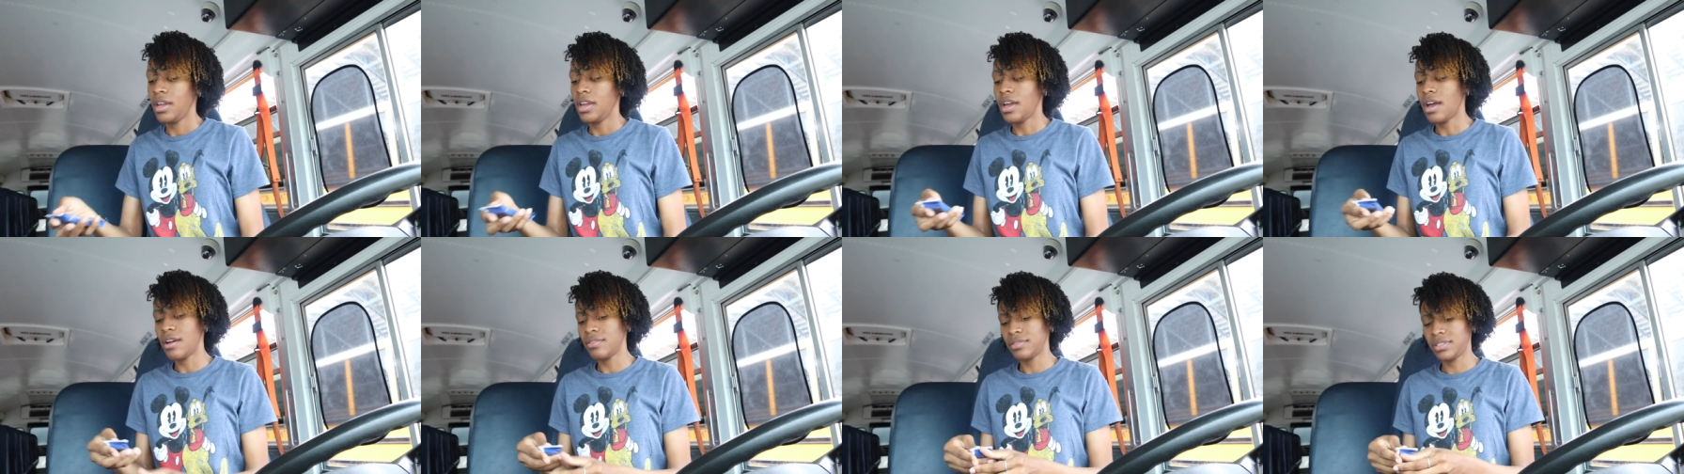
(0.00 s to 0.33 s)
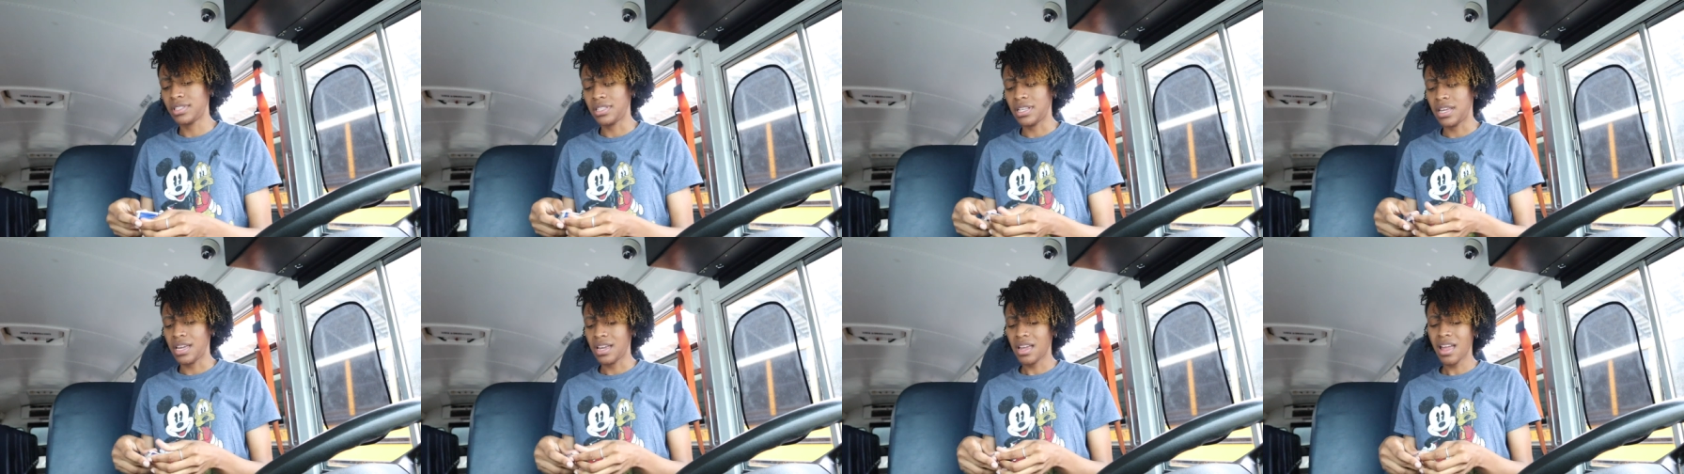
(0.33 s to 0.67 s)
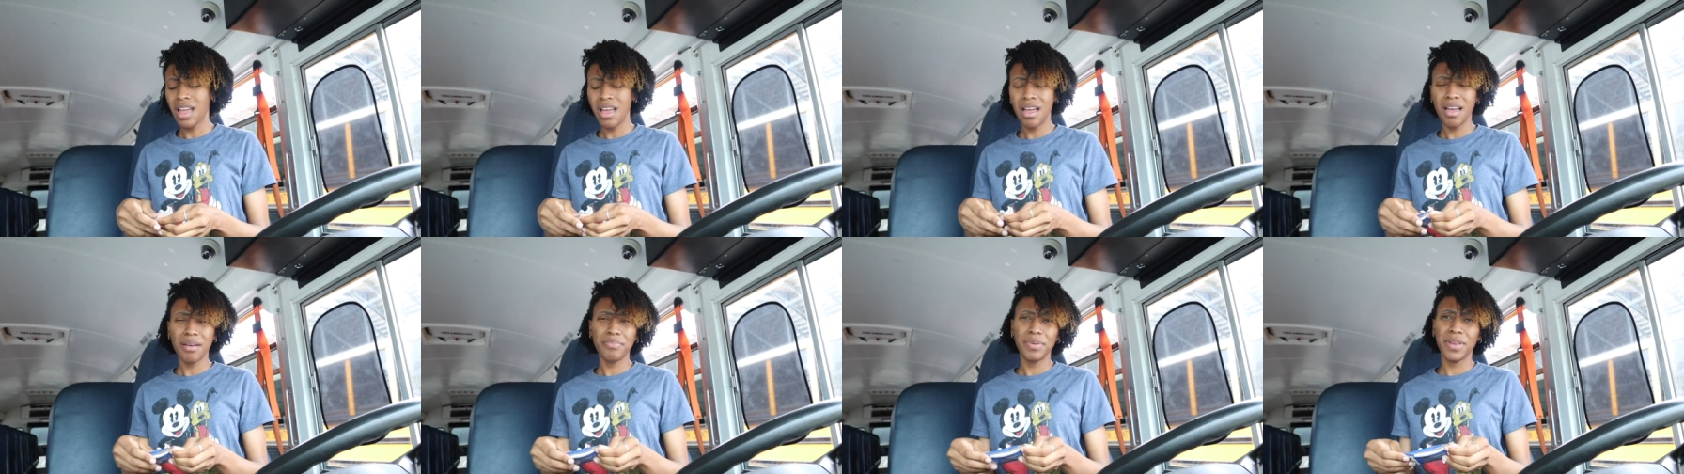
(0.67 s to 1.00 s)
I was like,
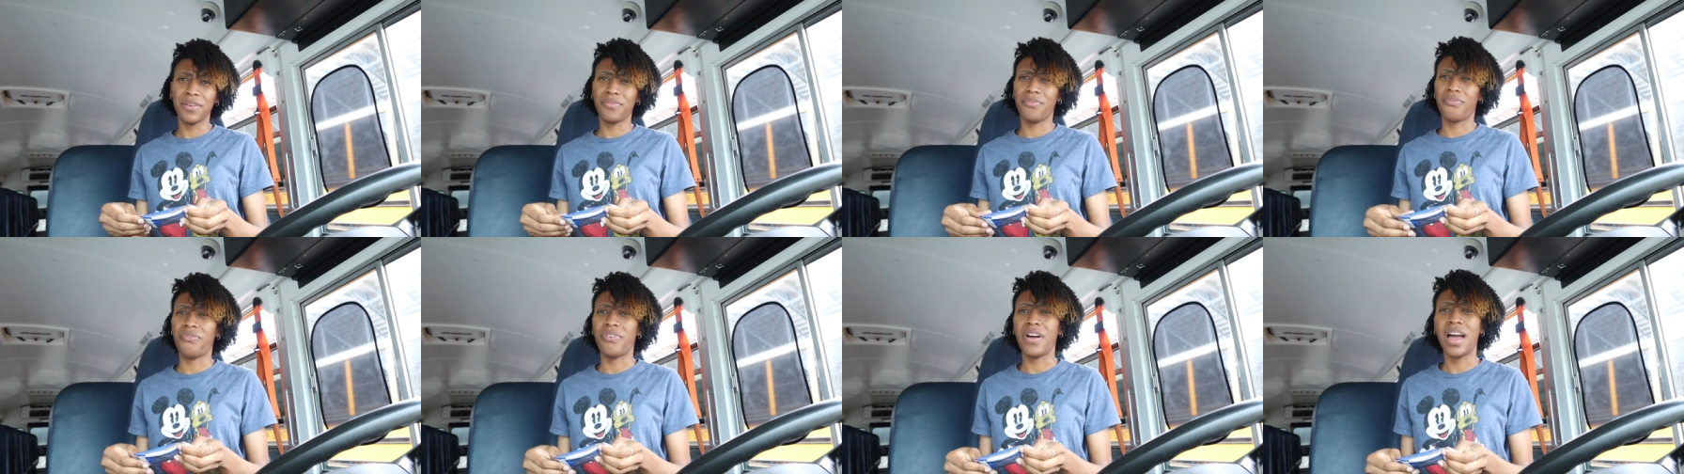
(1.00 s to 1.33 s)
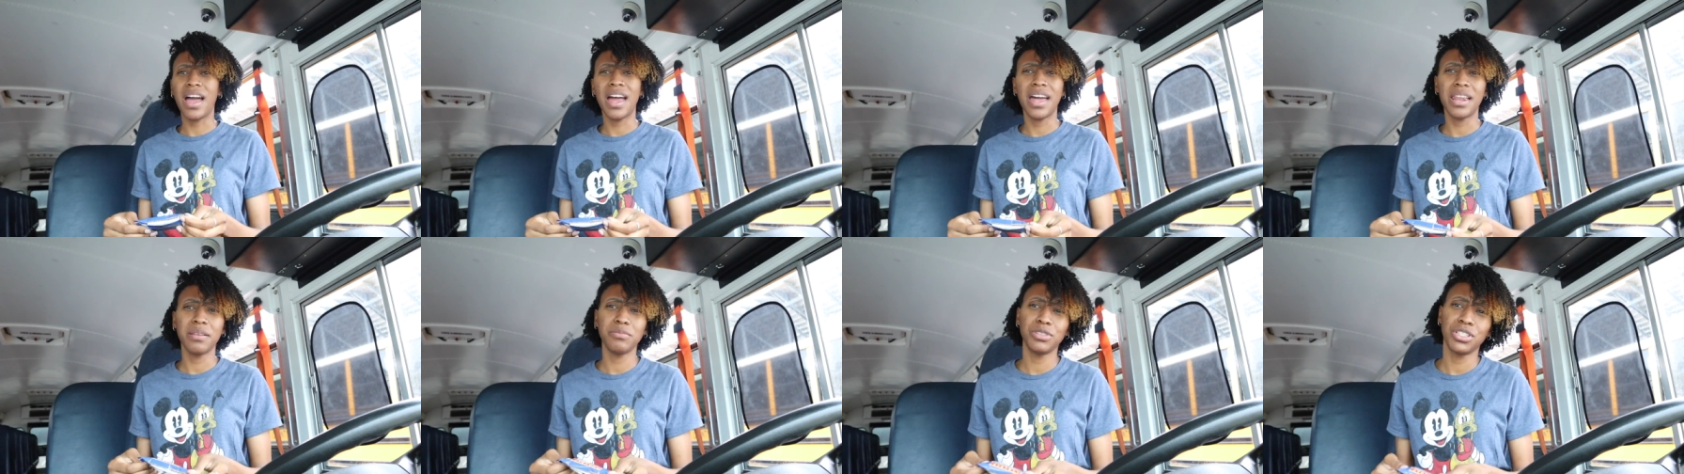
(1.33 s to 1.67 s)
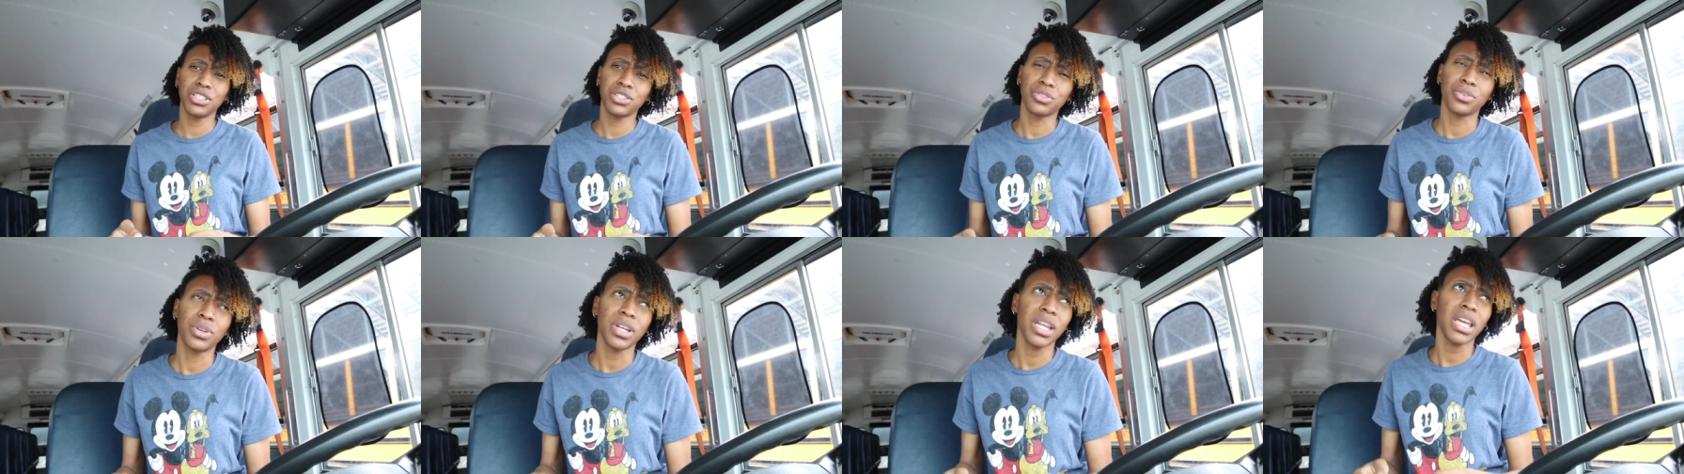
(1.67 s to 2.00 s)
ah, I'll be fine. I'm
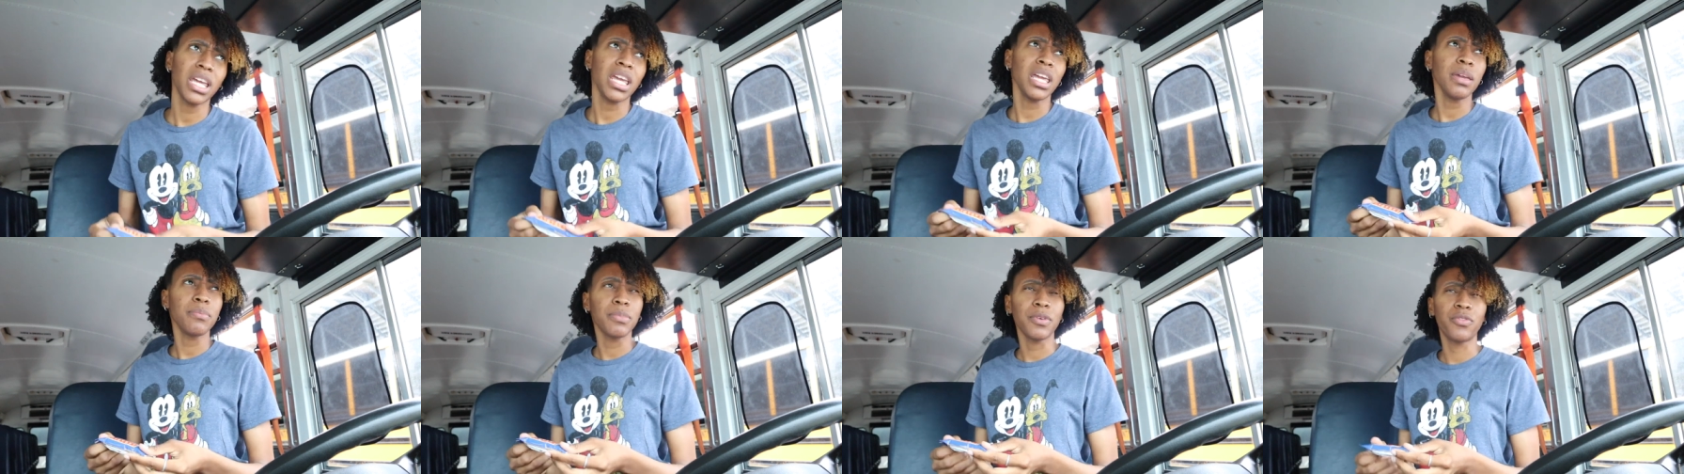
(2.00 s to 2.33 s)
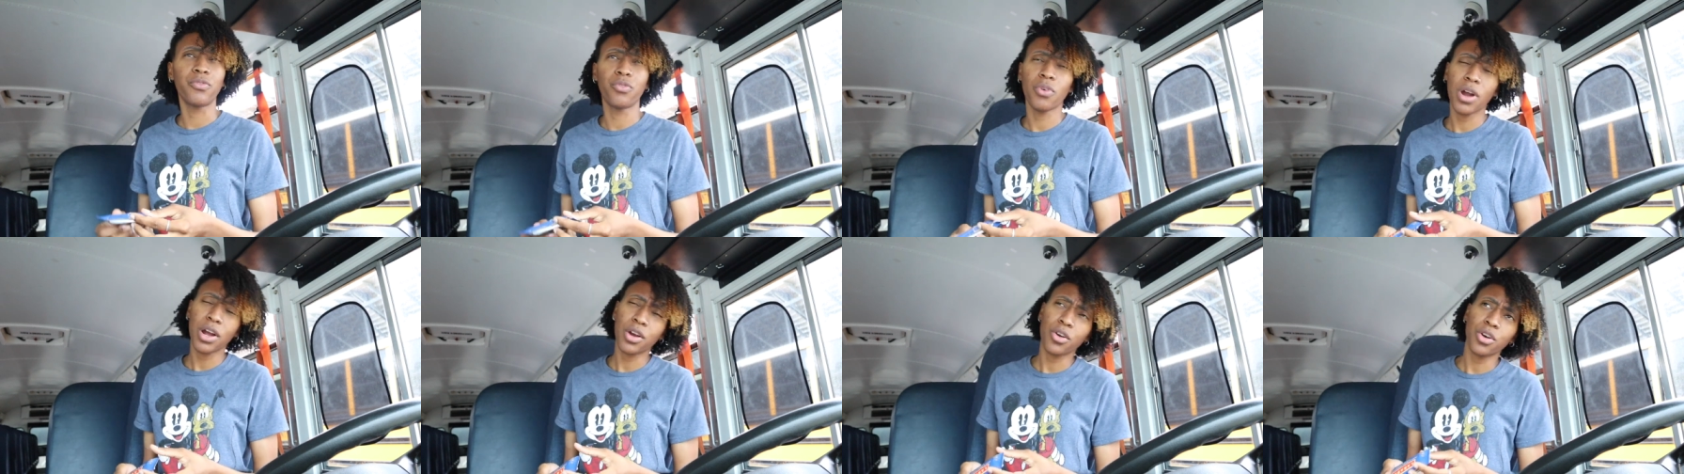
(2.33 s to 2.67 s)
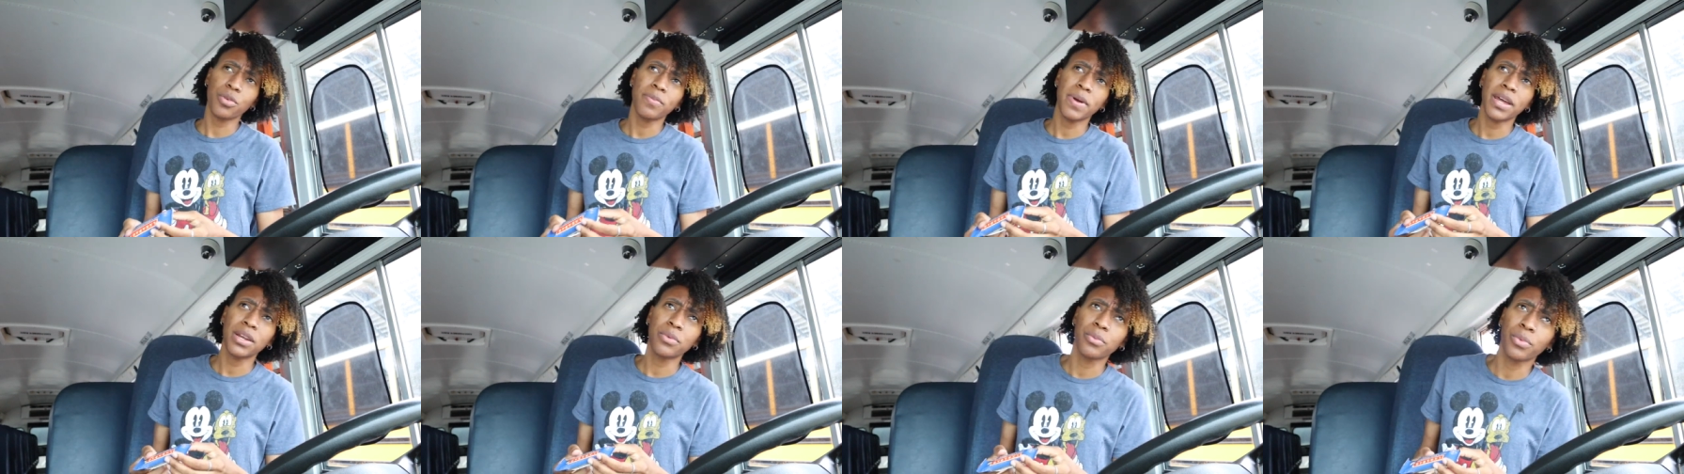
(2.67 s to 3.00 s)
just gonna eat before I
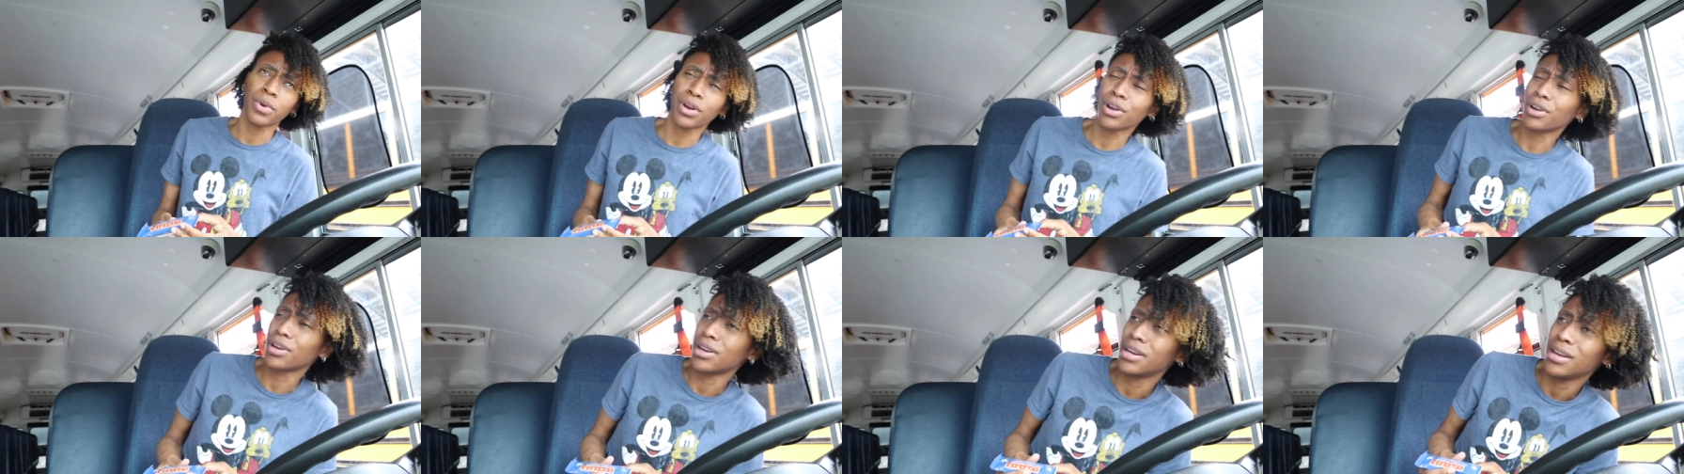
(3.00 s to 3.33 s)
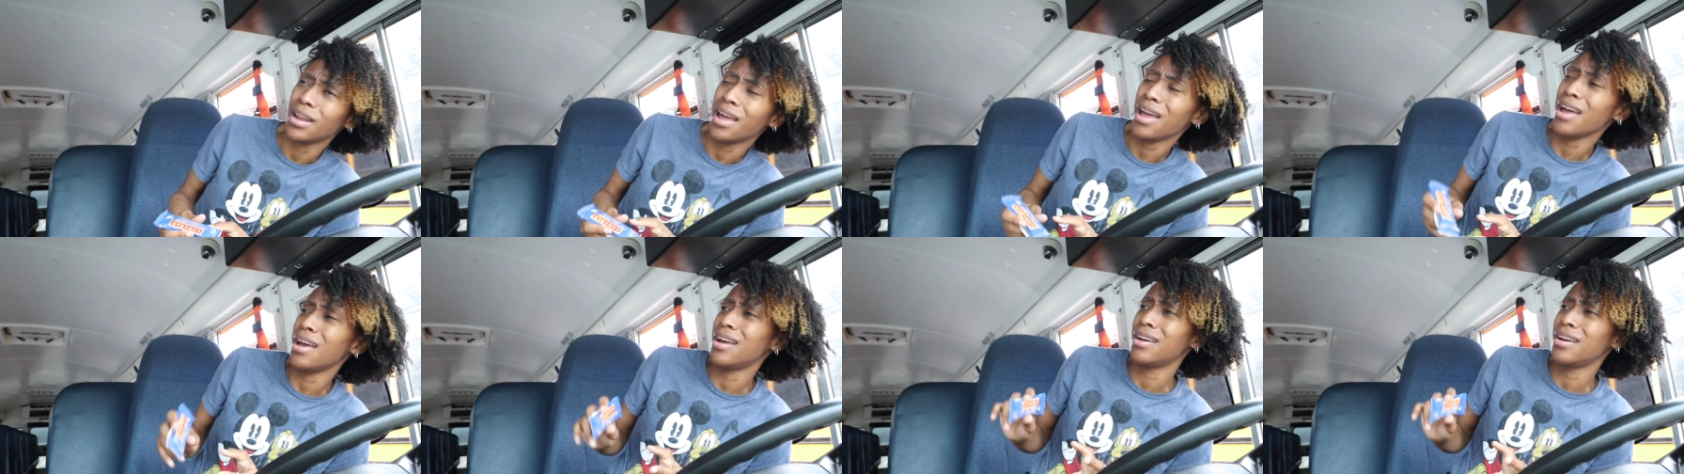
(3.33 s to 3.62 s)
go back to work and